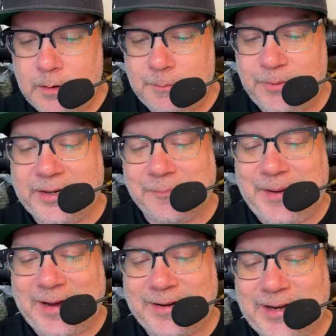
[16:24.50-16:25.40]
Bring a
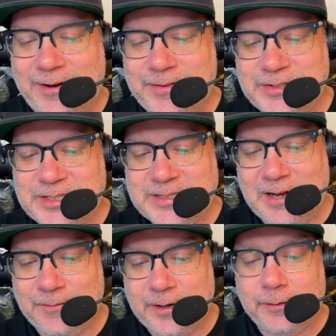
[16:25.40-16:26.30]
pack of Carry the G
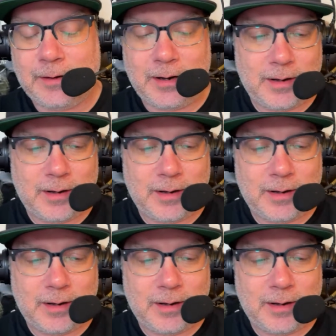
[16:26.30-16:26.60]
down there.